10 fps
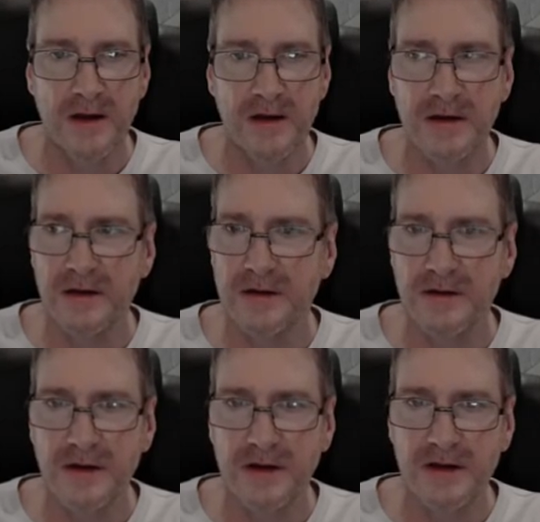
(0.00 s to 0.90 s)

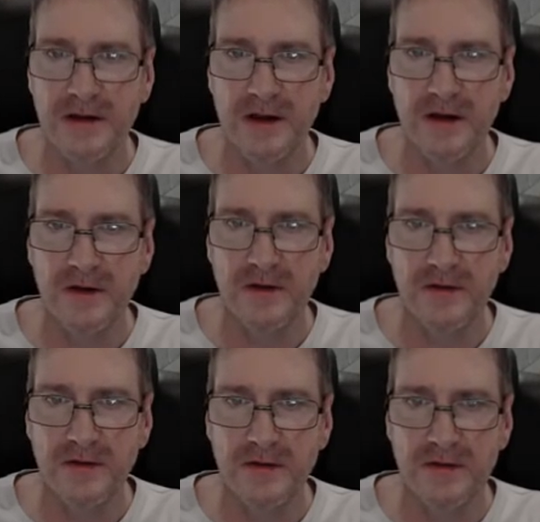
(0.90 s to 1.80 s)
And delete the
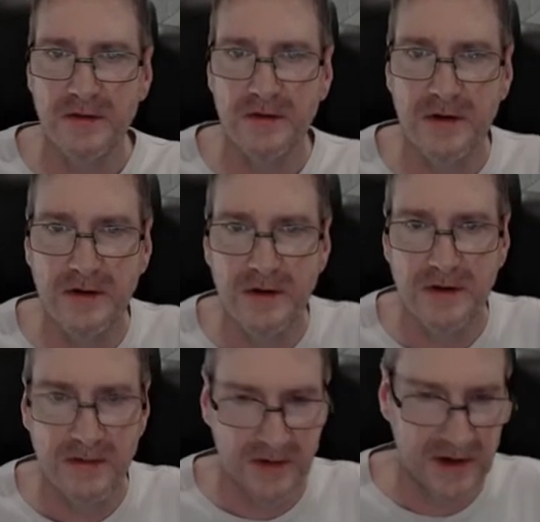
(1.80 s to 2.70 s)
old.
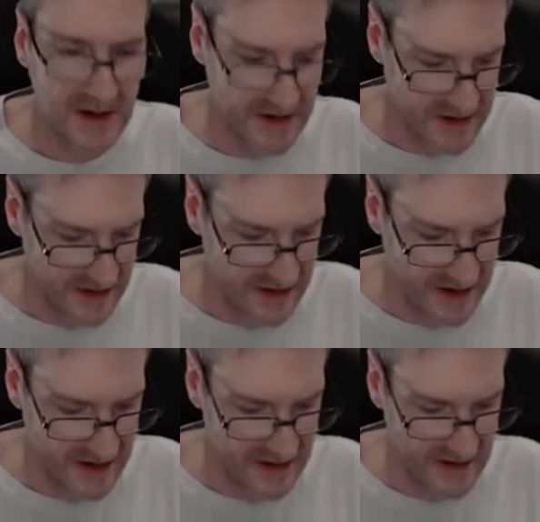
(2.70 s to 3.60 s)
Let me undo
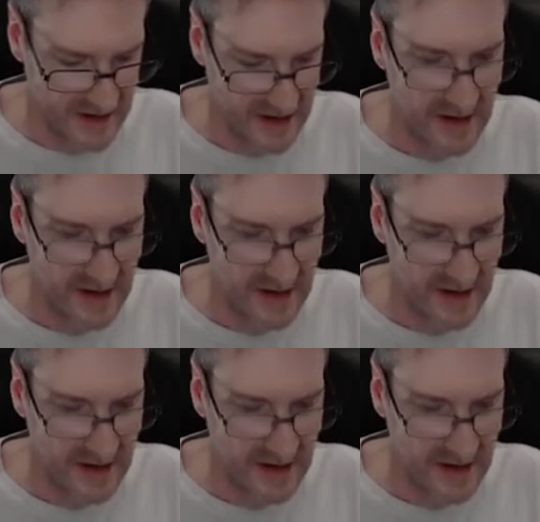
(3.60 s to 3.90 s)
that.